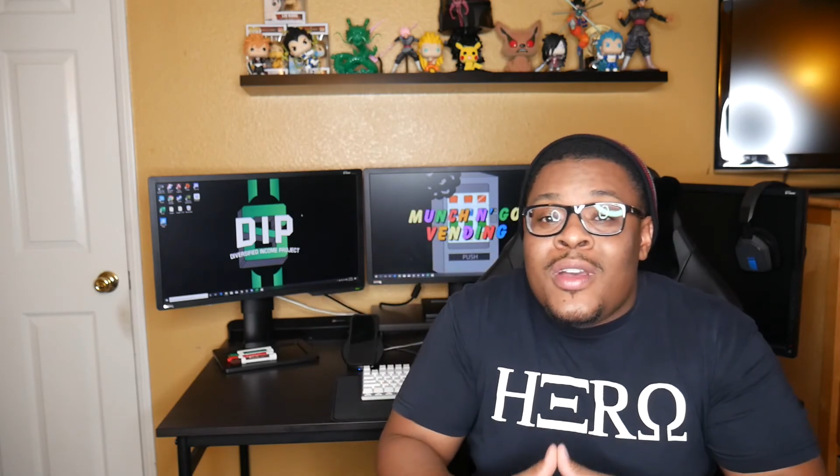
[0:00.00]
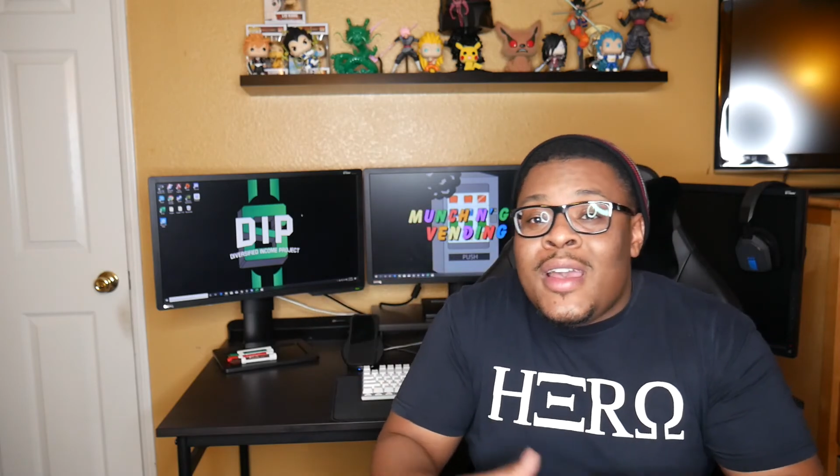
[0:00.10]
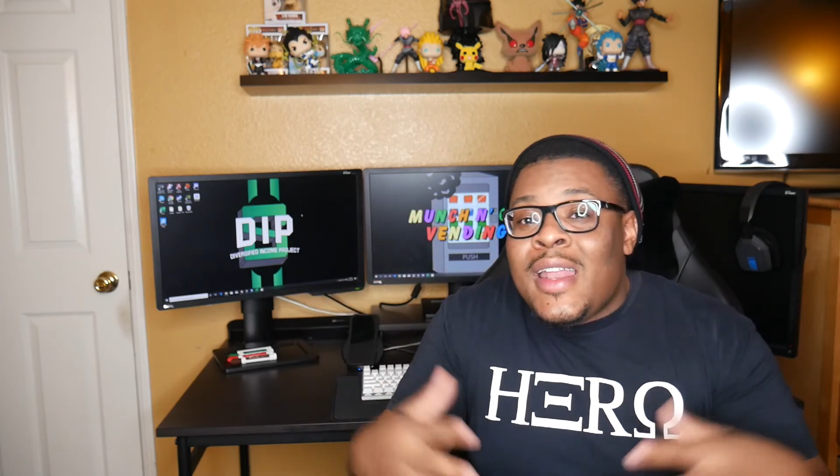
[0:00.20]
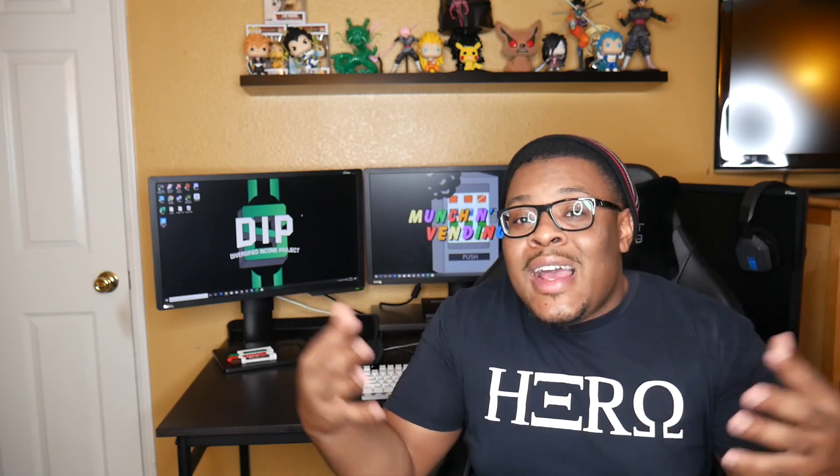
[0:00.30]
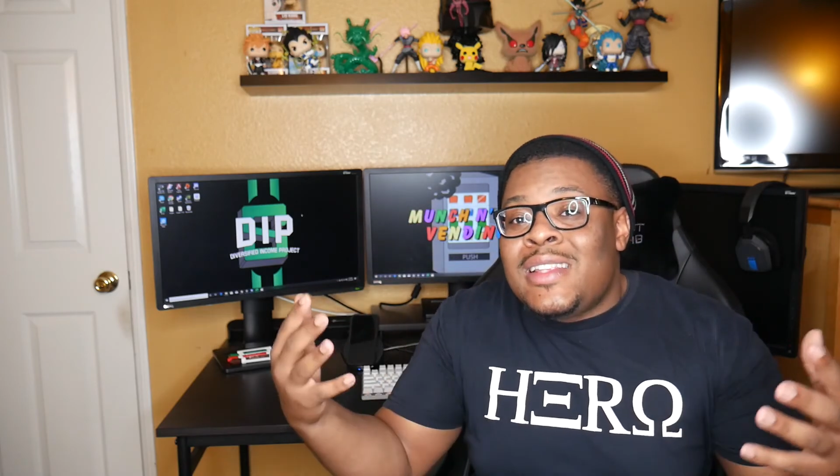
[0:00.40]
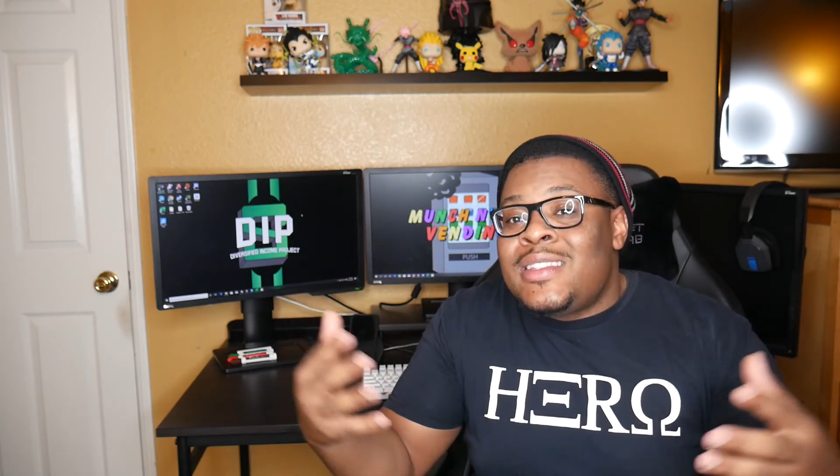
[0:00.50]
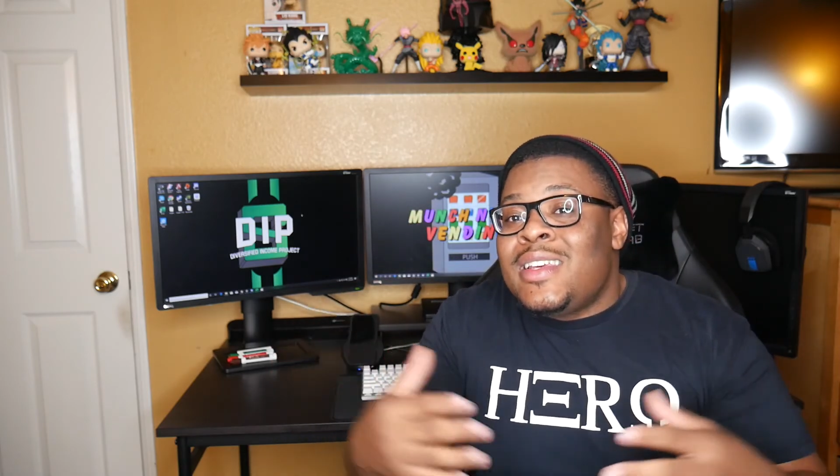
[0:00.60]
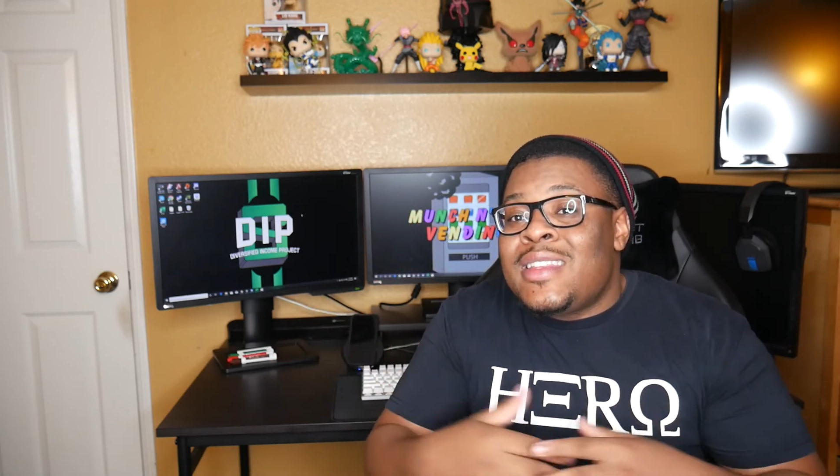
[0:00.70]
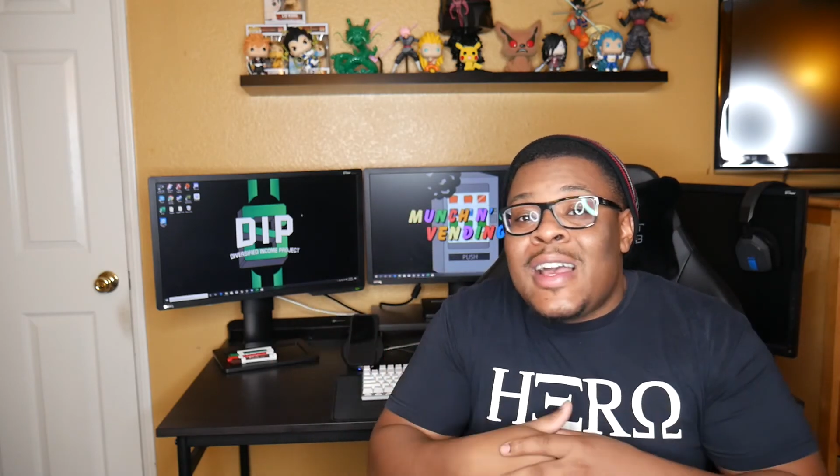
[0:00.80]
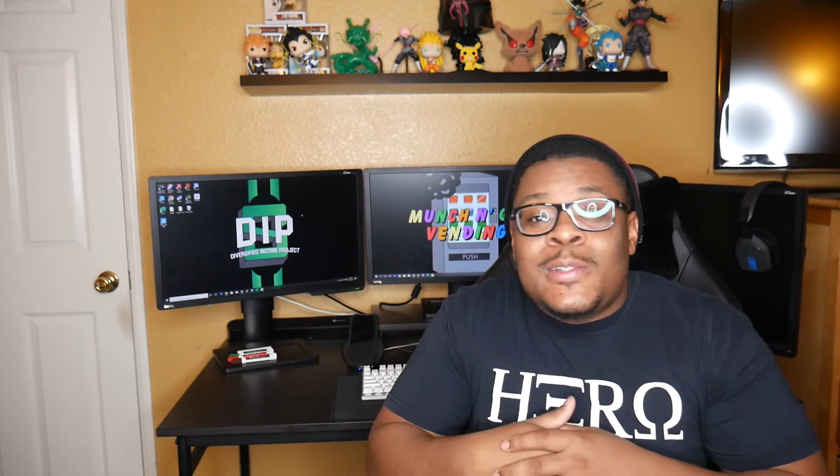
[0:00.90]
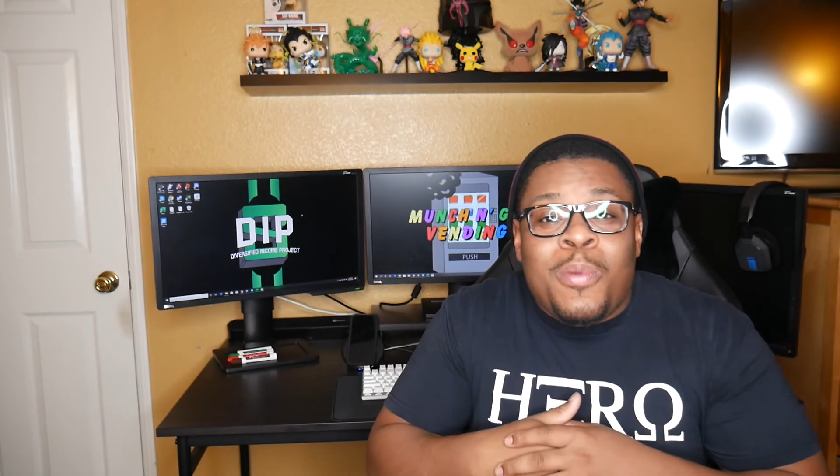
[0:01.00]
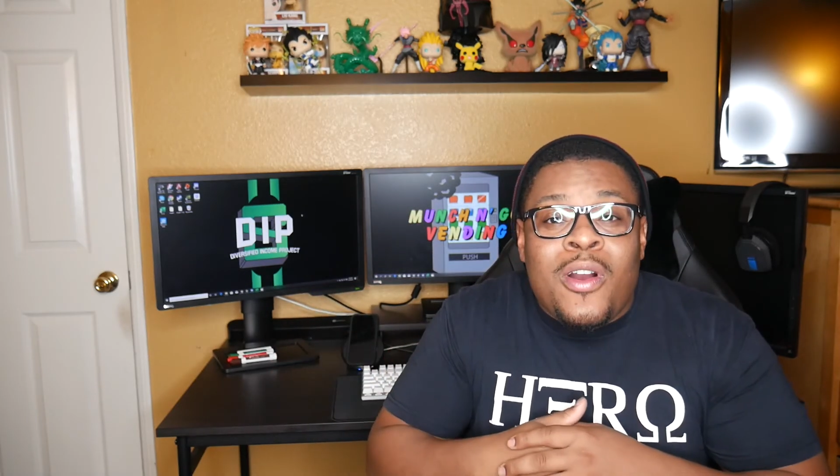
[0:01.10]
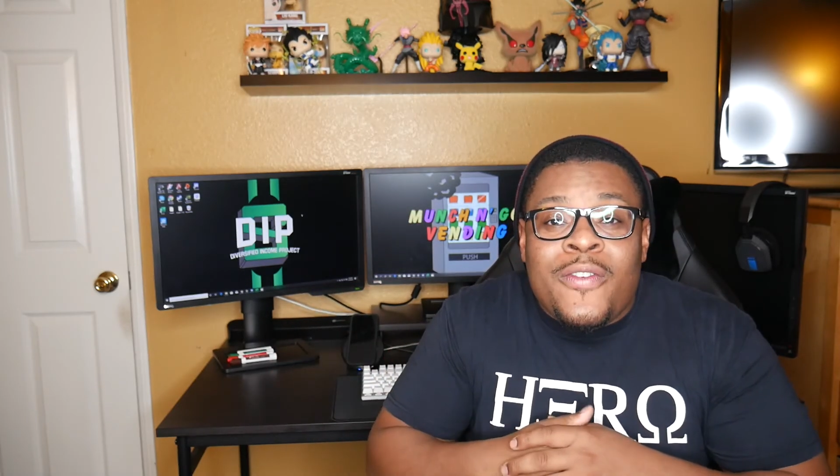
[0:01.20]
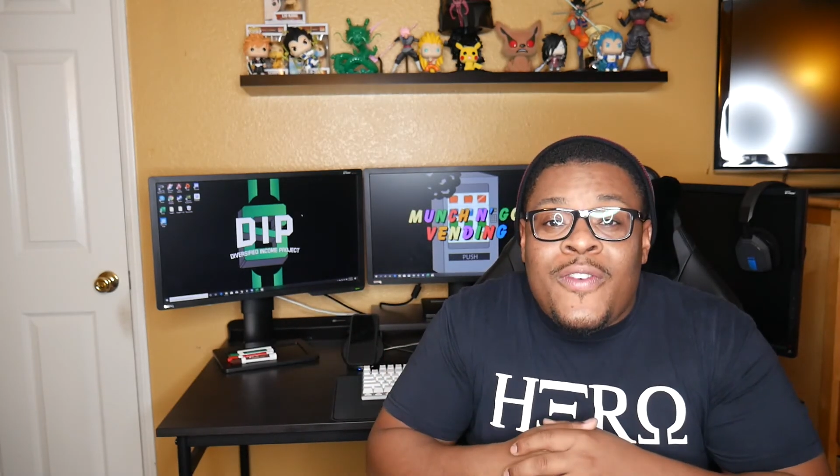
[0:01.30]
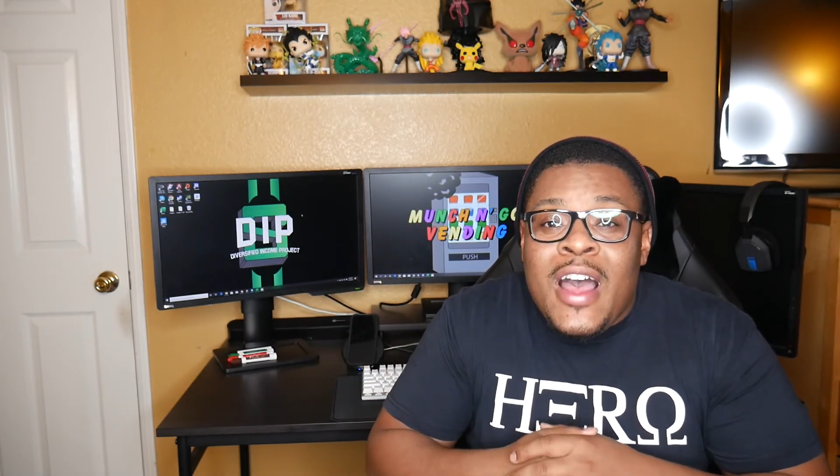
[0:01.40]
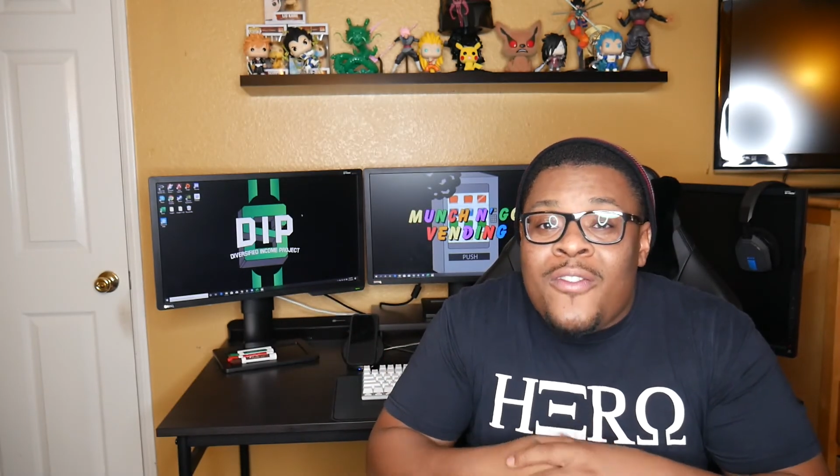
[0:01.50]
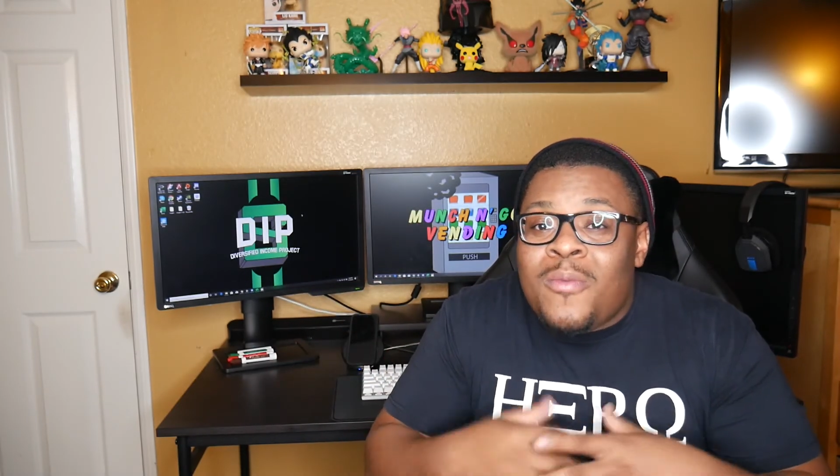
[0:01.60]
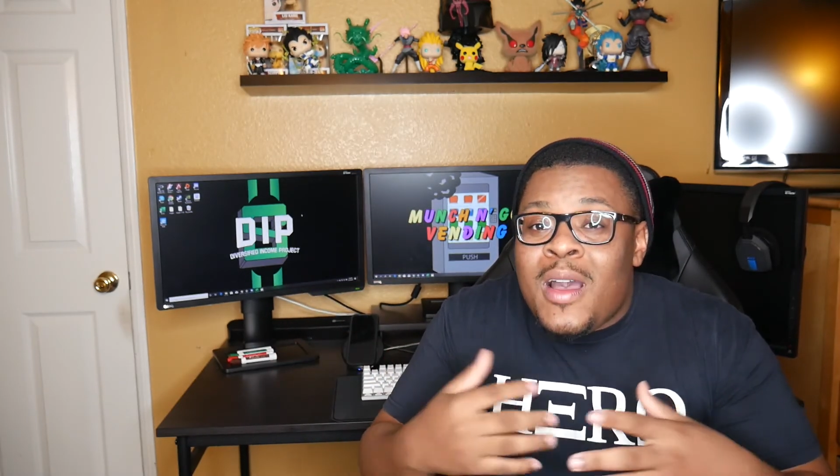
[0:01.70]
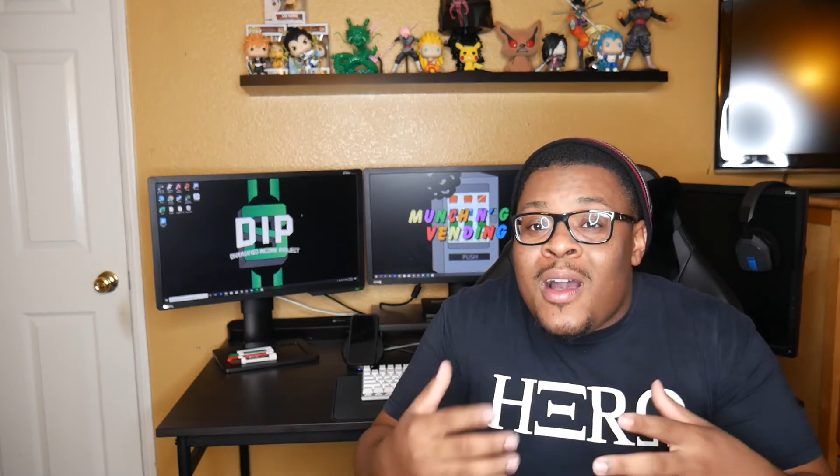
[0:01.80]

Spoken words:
And that's it. That's part 5 of my